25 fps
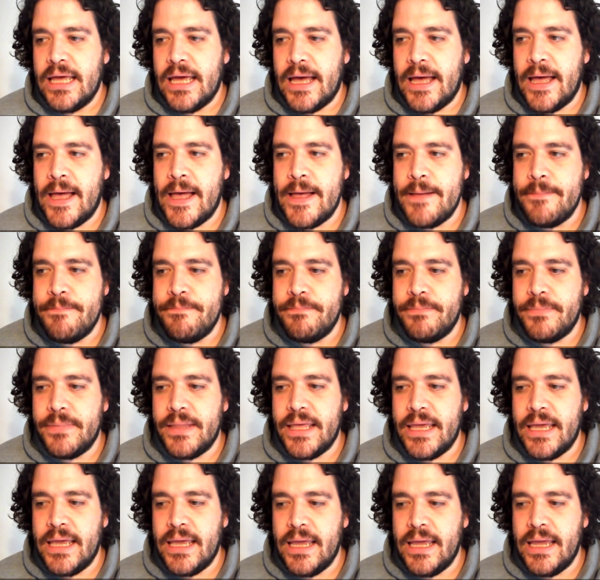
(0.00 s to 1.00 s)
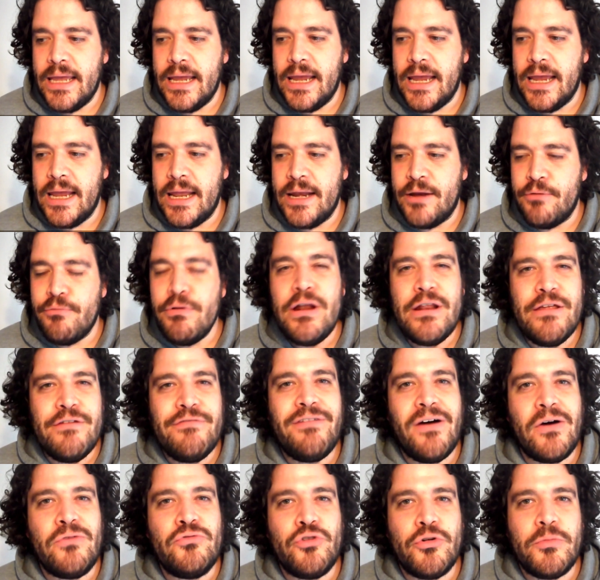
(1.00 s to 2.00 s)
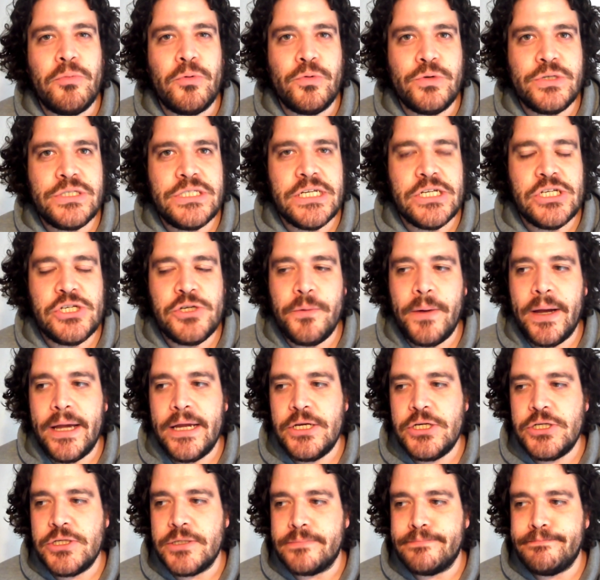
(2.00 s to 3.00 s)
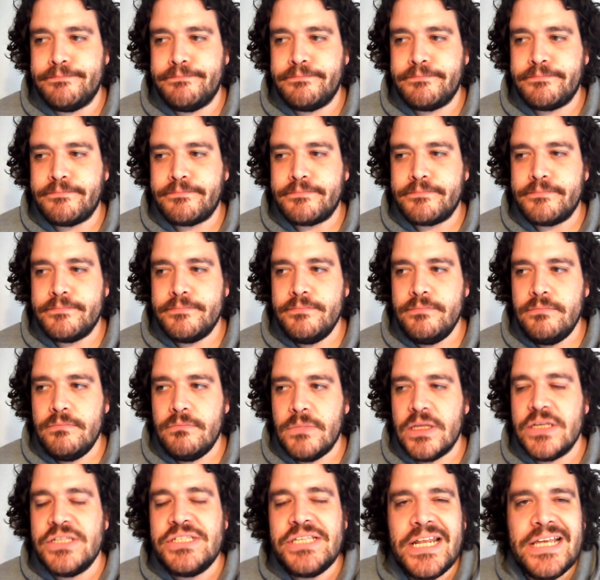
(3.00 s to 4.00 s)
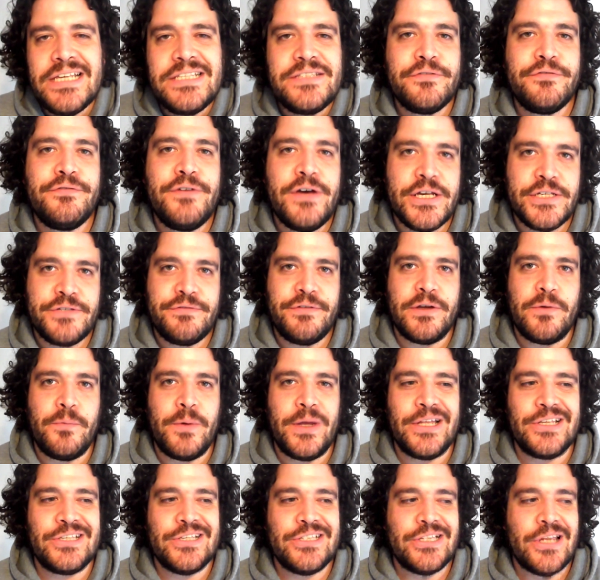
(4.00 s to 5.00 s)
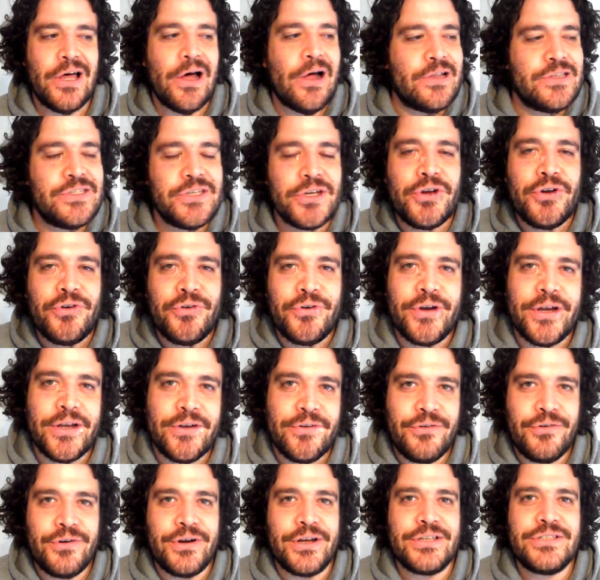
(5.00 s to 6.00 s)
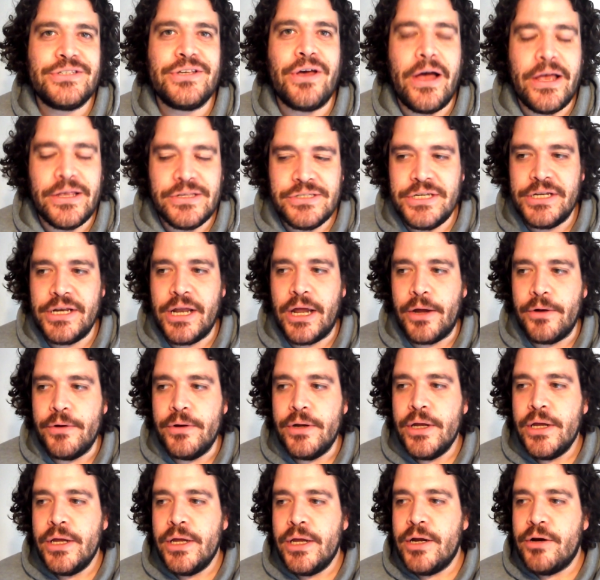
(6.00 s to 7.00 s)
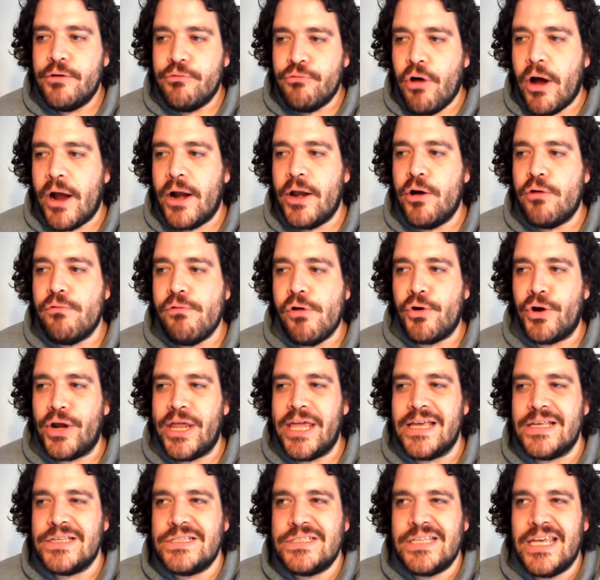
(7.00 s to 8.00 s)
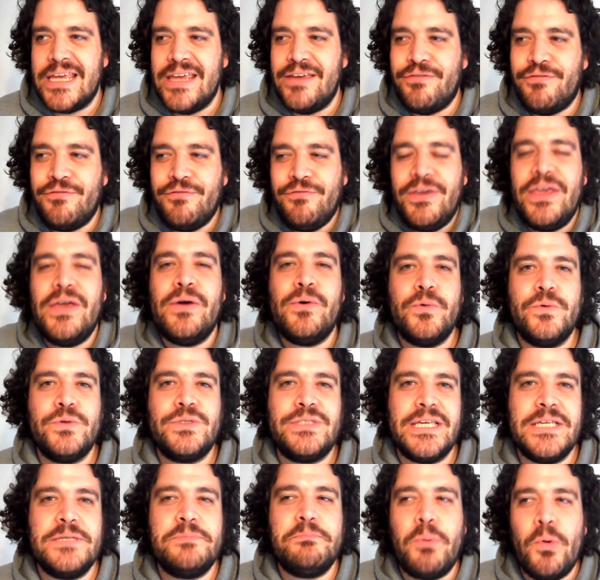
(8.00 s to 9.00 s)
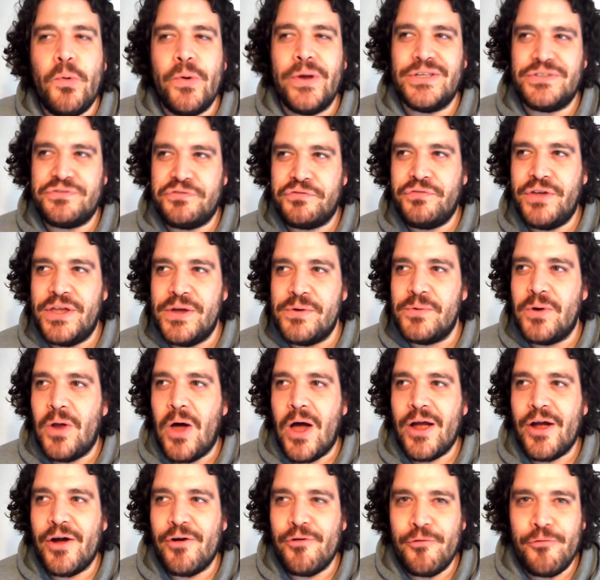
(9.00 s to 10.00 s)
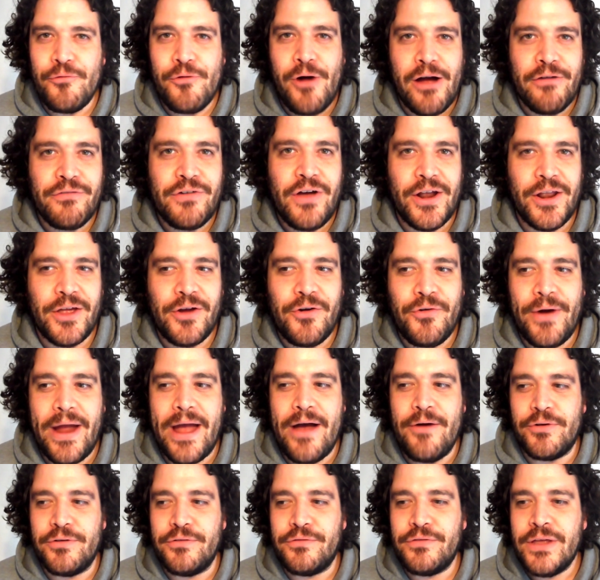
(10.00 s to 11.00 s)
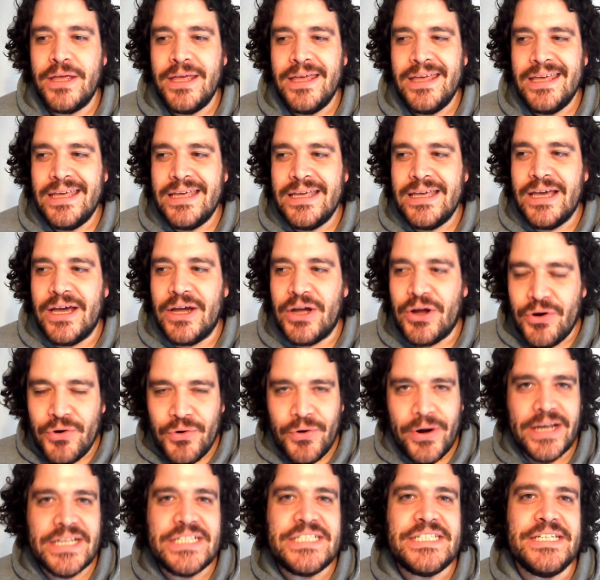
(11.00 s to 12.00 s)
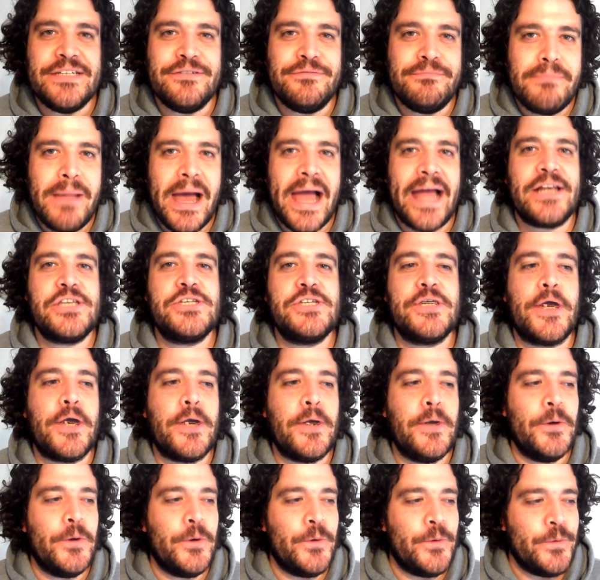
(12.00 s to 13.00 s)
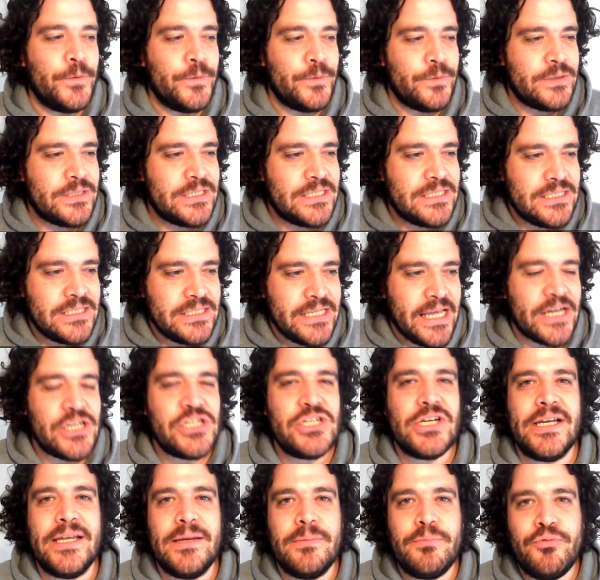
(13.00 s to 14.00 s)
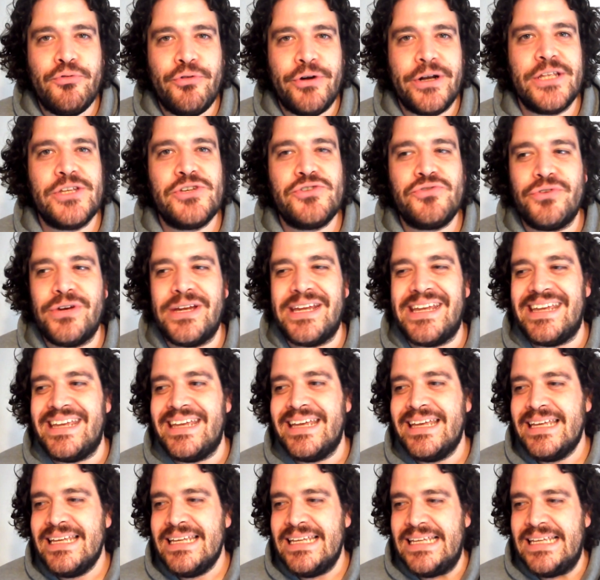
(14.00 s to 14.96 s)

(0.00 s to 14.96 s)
um, in a really vulnerable situation. So that's the first thing we could start to cr criticize, you know, rightly or wrongly. It's it feels these boys feel like a rough kind of crowd of aggressive, macho, sexually predatory,